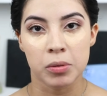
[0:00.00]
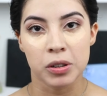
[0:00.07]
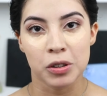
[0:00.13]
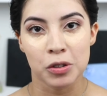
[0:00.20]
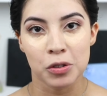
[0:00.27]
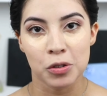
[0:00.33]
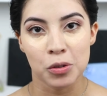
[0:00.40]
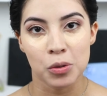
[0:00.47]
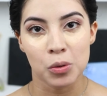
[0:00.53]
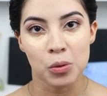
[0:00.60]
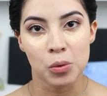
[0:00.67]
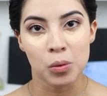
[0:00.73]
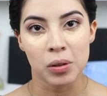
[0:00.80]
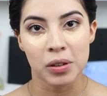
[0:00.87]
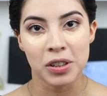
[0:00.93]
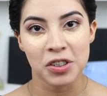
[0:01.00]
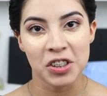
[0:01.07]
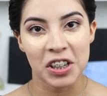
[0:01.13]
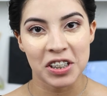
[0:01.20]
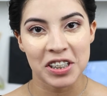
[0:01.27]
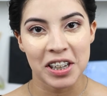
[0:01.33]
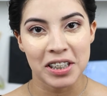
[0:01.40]
I'm going to do the
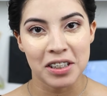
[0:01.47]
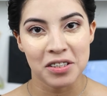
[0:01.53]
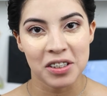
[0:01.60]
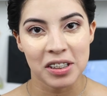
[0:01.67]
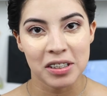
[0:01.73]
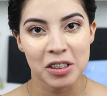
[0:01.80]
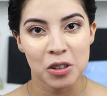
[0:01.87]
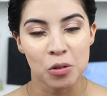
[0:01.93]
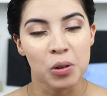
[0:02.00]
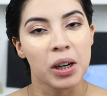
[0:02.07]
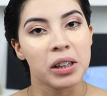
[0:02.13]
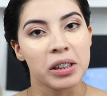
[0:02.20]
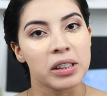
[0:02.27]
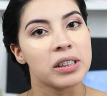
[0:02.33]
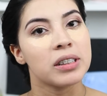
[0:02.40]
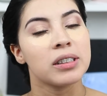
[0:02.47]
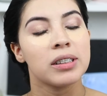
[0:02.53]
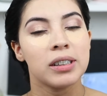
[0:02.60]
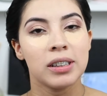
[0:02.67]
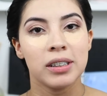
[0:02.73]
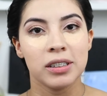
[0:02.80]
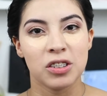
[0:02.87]
Jackie Anna technique where I let it
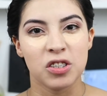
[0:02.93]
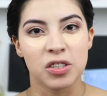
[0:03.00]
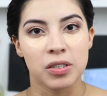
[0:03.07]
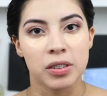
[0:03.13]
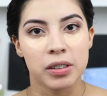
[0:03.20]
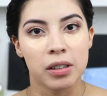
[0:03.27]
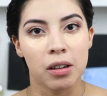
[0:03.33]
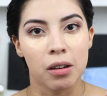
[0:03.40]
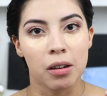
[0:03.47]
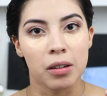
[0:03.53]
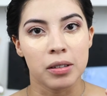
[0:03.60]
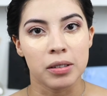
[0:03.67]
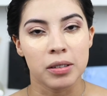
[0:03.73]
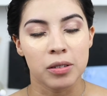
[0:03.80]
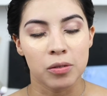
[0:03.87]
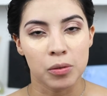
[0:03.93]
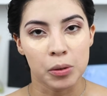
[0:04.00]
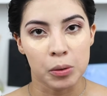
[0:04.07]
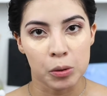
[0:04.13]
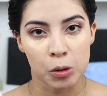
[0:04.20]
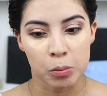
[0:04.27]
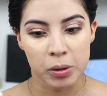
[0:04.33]
just sit on for
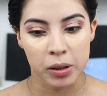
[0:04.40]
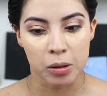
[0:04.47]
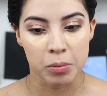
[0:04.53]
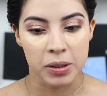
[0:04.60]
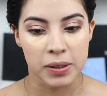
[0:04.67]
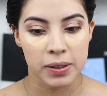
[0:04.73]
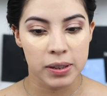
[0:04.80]
a little bit on my